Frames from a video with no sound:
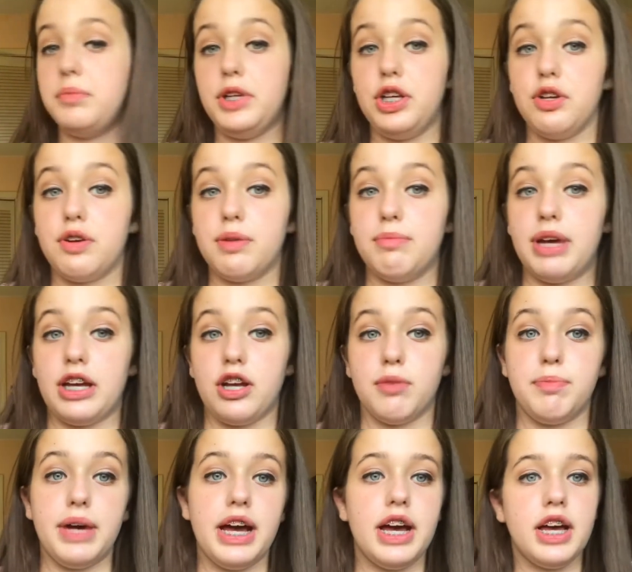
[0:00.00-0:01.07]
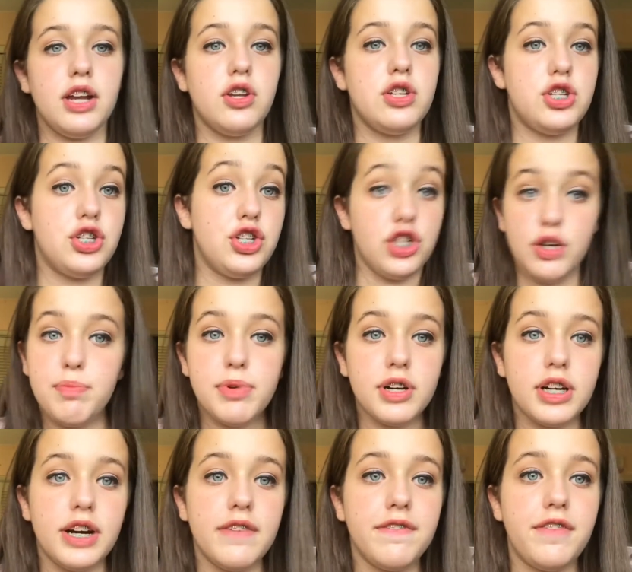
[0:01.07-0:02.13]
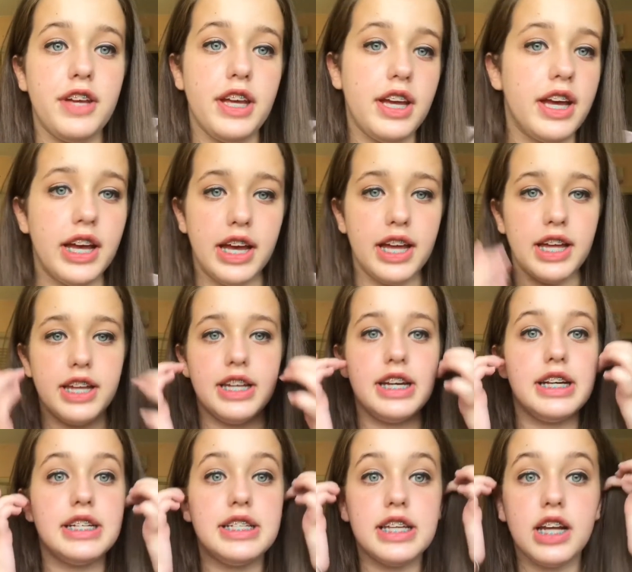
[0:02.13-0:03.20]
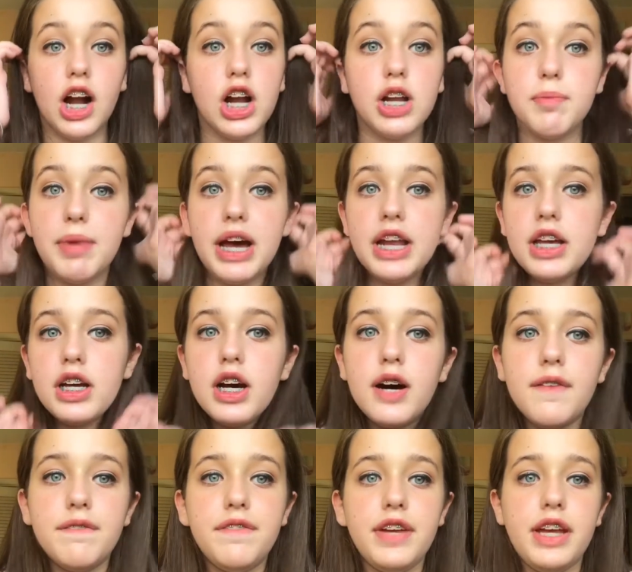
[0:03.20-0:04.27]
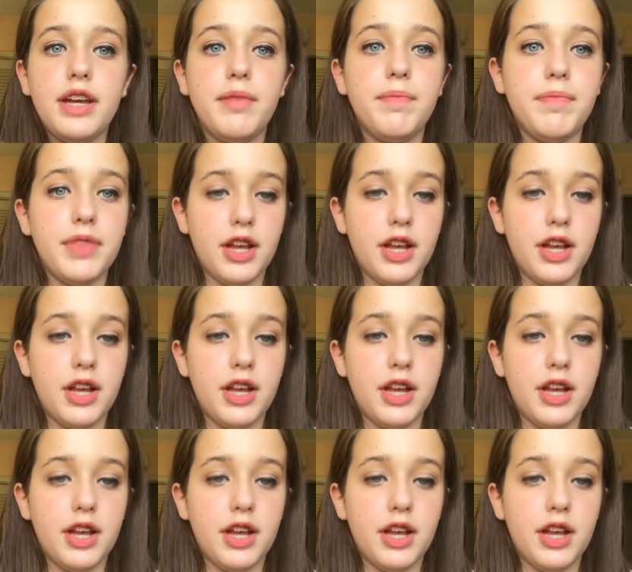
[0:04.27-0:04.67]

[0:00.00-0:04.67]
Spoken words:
You can make your bed super comfy and sit on your bed and comfy,